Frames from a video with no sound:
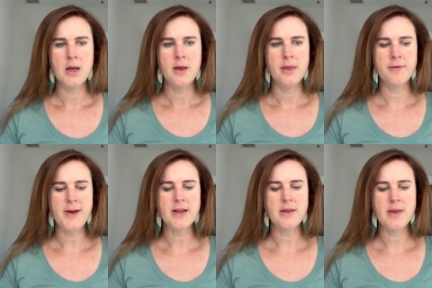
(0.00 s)
the
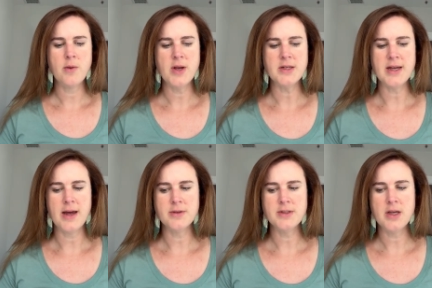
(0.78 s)
fact that they went
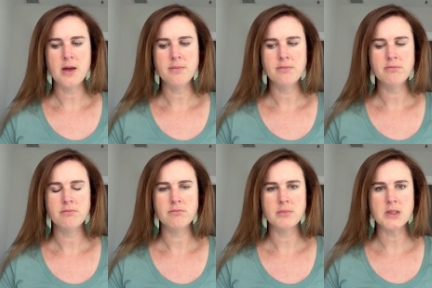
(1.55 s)
down some
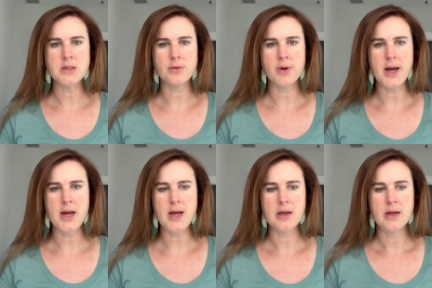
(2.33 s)
is
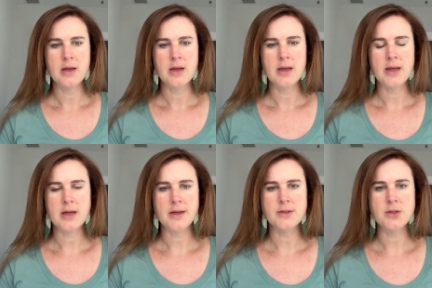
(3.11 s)
great. And
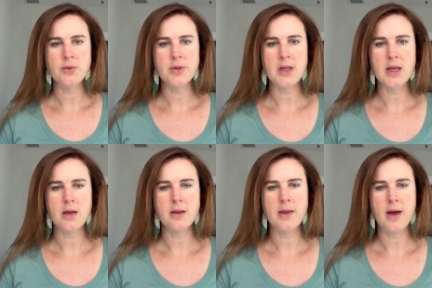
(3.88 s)
I do
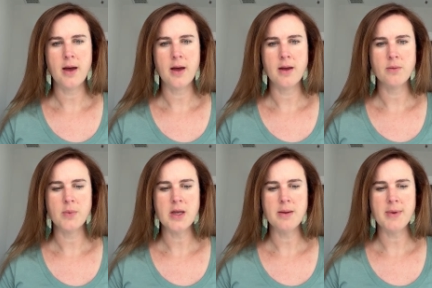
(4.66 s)
think that
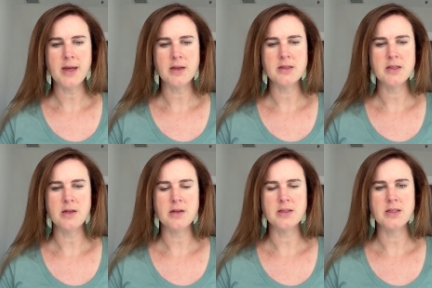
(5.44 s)
we might
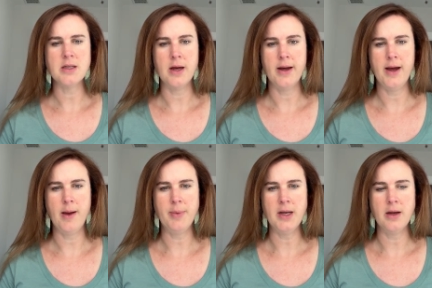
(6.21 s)
continue to see that
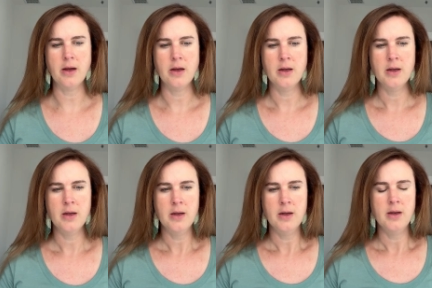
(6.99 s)
happening
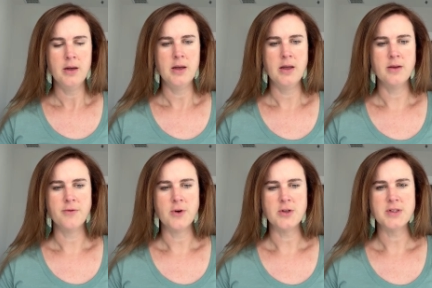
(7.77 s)
in the
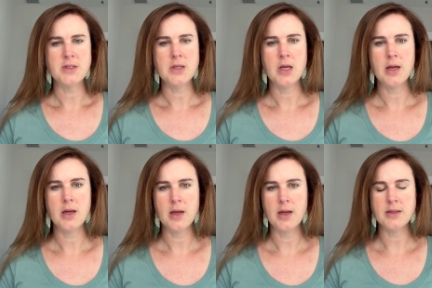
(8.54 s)
first
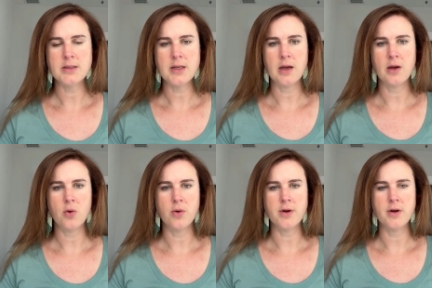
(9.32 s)
and second
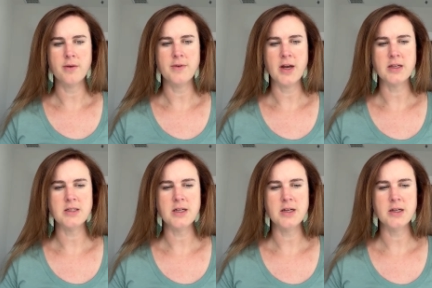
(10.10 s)
quarter of
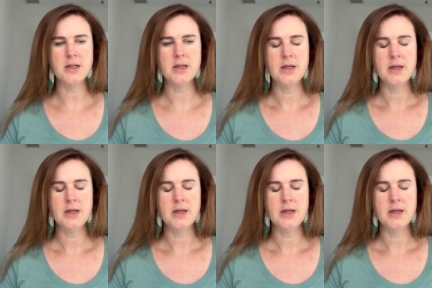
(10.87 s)
next year.